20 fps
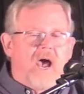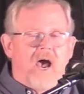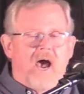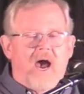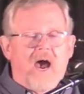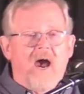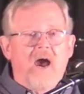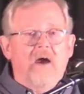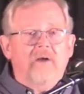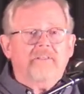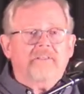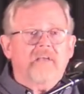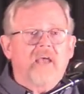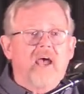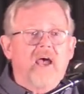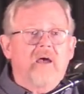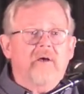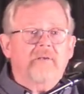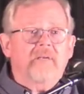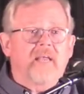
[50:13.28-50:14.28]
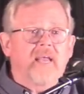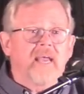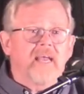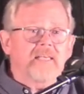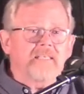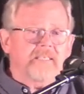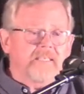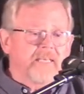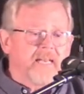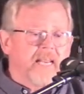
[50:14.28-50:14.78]
Our town
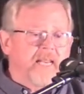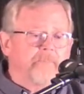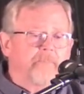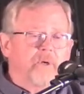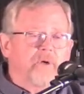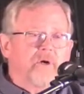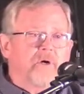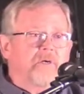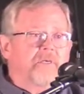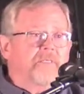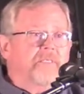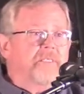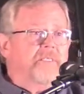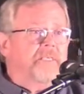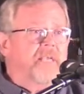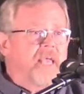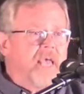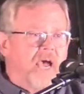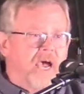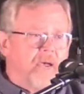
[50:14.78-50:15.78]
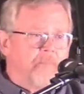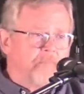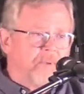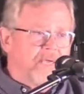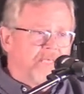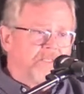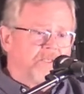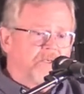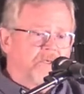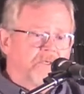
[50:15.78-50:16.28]
has neighborhoods, I
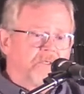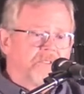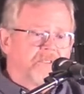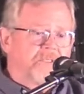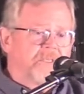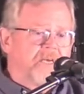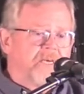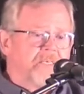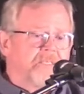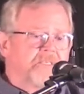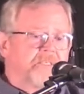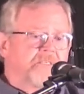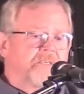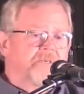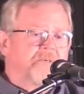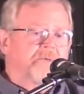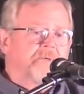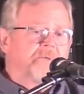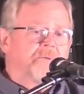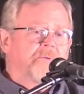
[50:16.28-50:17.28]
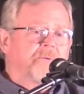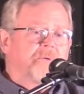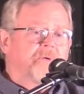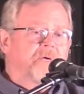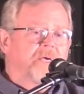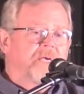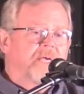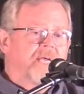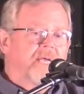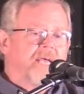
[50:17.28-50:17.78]
bet yours does too.
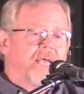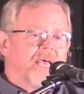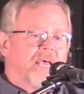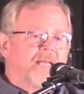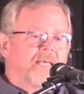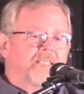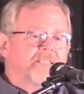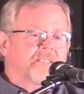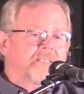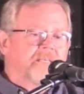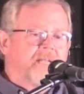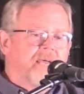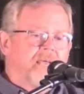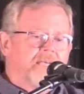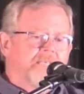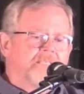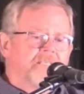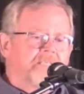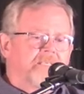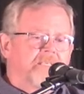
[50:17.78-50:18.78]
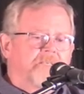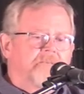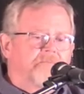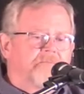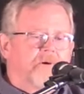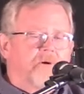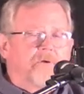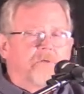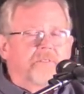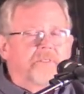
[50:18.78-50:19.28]
And it's nice that
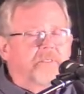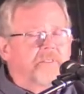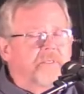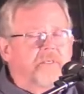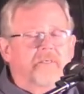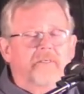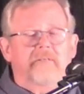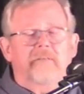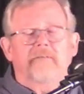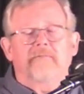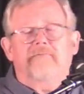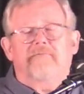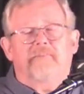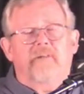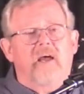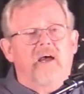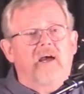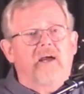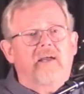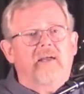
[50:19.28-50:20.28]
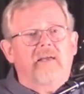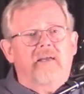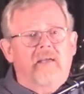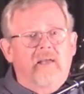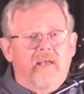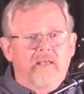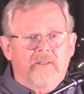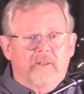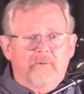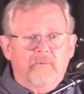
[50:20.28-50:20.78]
folks still fly
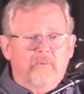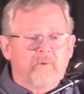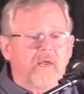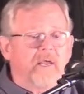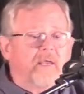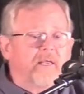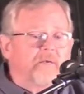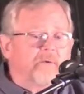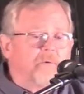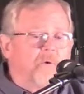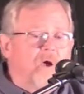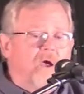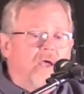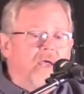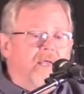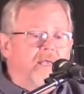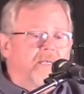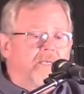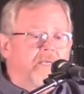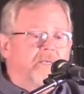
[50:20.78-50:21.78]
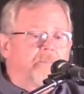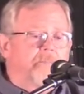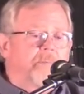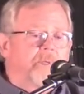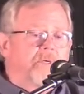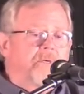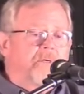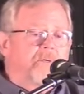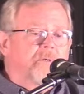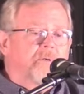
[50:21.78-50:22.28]
the red, white, and
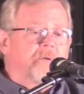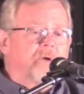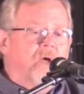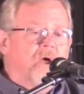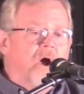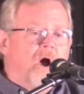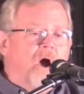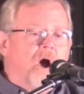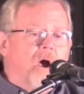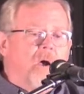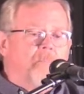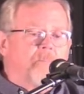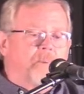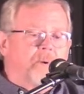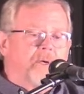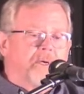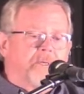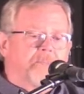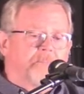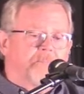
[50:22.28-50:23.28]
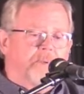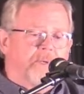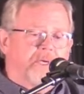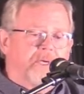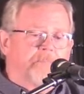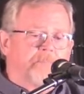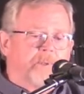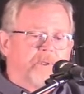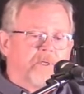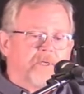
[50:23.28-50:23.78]
blue. Oh, but
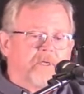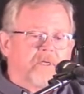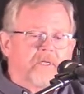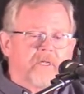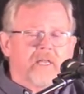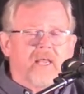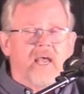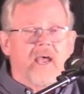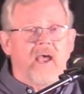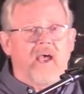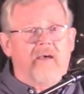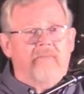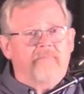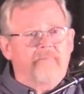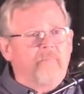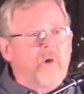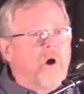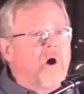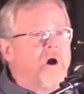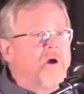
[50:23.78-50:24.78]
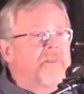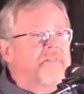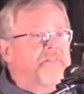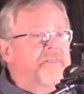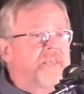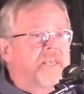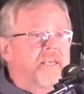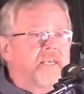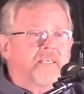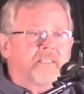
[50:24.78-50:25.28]
people have more
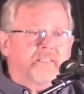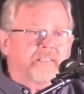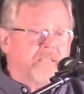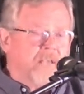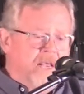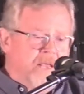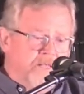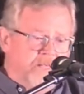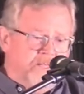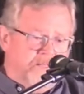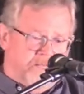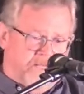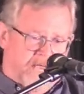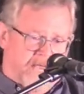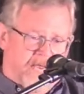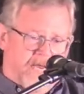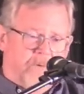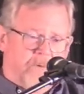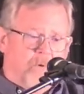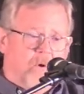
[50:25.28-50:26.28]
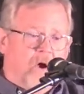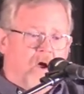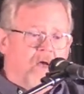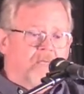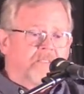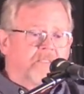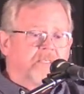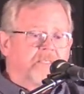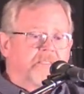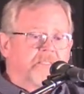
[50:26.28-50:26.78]
things that they
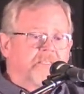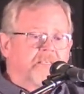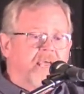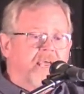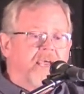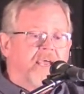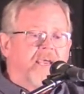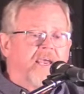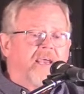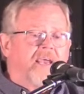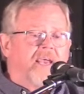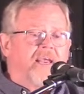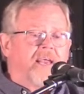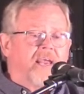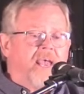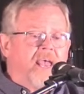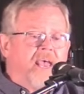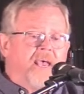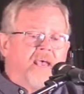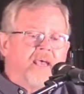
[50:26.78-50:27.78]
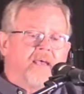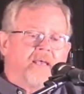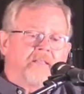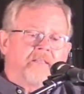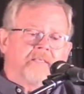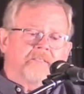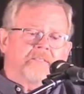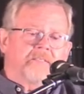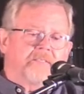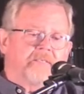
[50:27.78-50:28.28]
want to say.
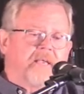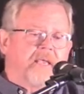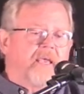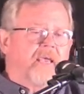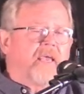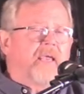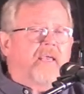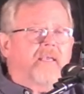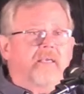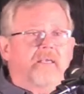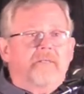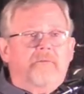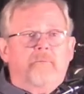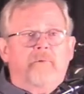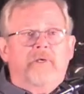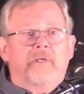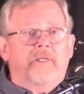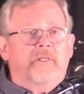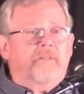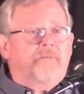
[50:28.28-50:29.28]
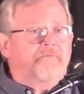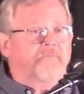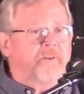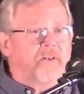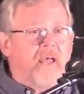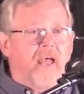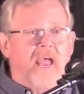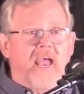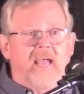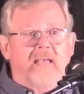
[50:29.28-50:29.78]
And they say it with
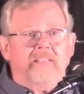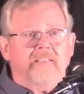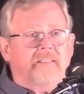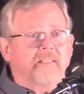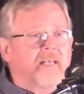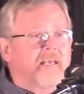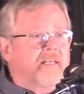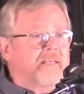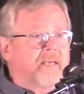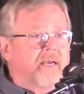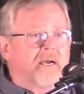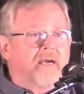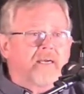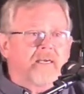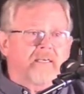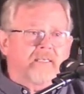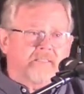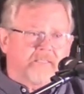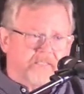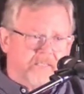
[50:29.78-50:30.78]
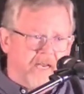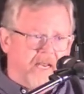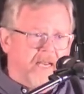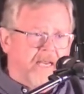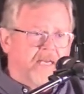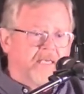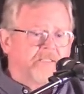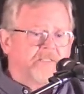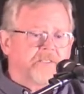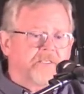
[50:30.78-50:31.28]
flags that are
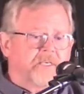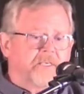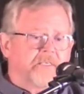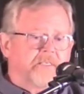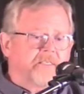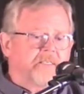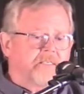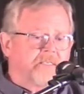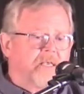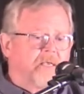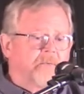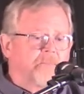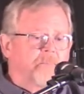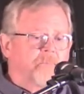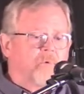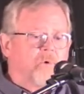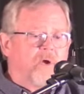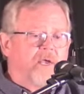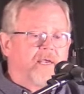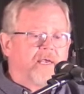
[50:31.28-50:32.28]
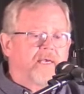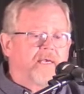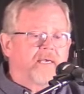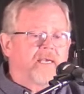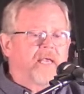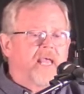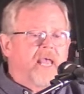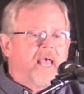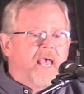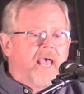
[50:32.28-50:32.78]
changed in some way.
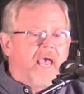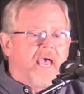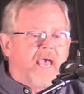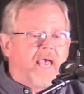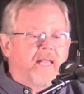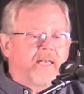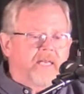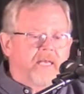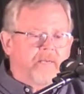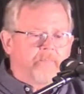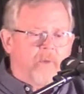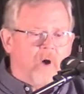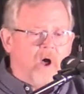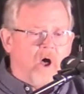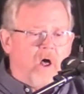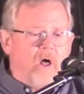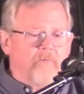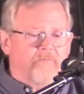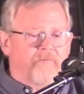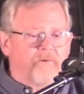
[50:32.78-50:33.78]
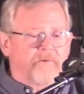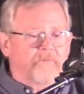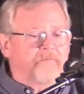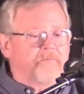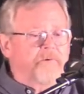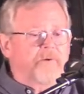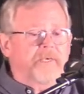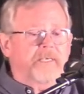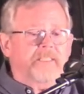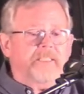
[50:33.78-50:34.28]
And I'm all for
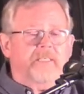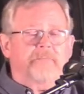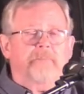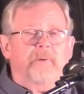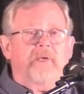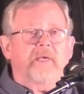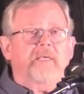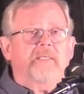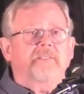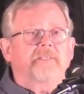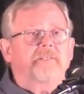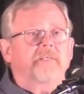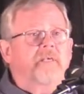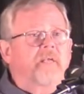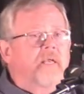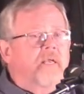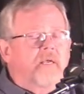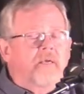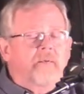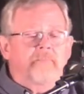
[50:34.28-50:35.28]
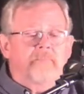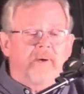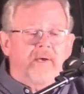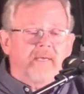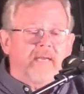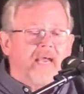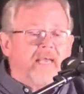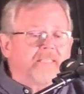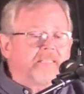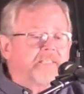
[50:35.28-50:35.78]
free speech,
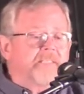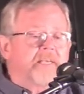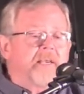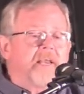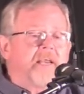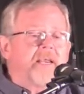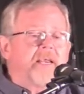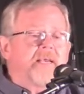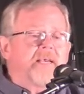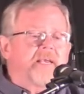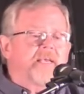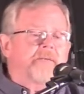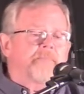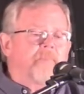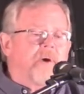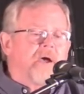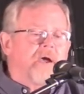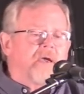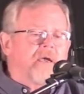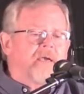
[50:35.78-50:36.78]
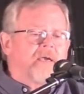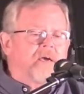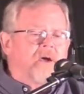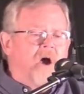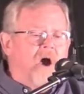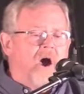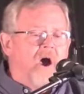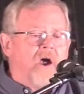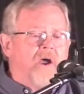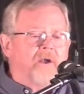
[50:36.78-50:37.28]
but I see in my
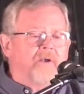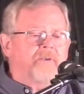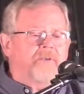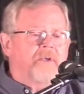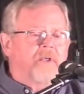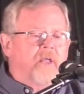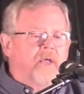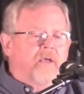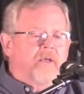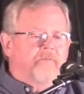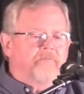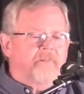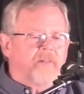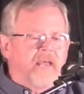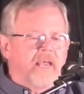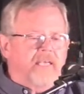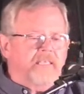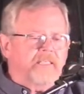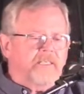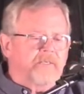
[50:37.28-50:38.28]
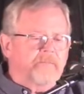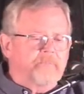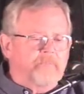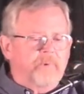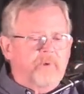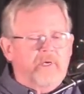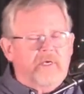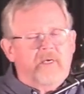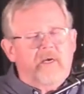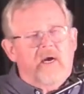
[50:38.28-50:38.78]
heart flags can
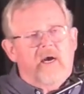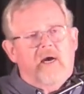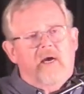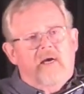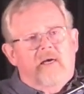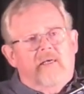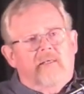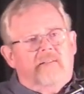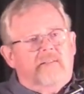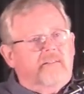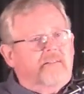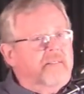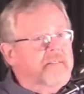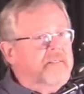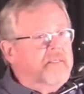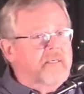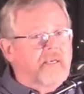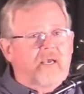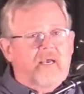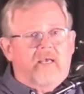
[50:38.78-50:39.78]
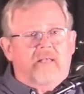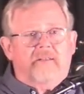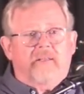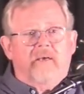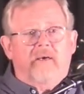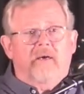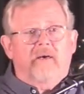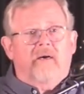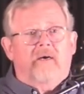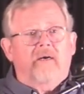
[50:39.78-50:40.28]
bring us
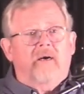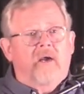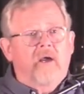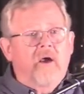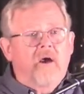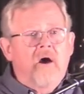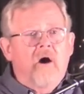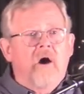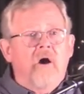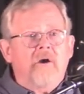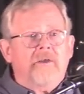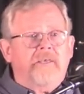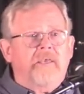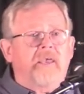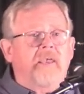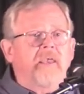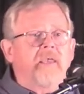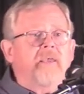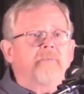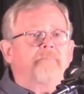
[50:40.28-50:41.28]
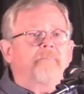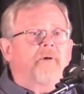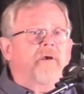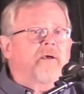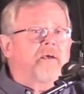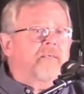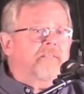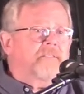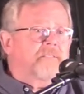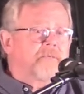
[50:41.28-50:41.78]
together or keep
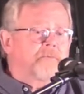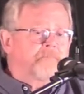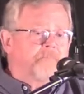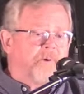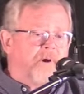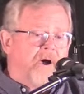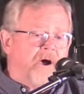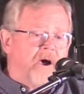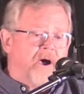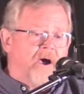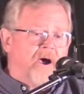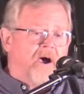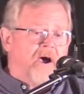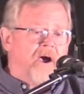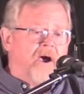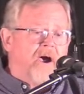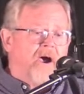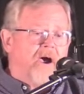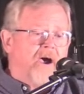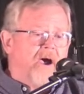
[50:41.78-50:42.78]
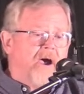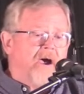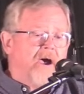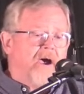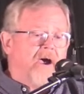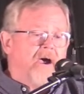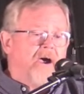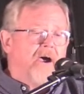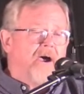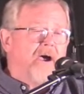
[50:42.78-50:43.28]
us
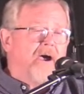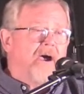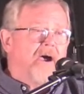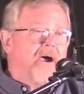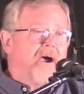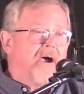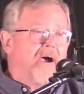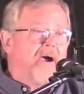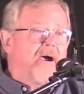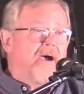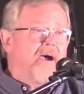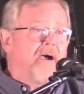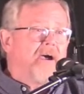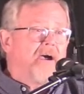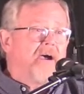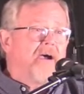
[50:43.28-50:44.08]
apart.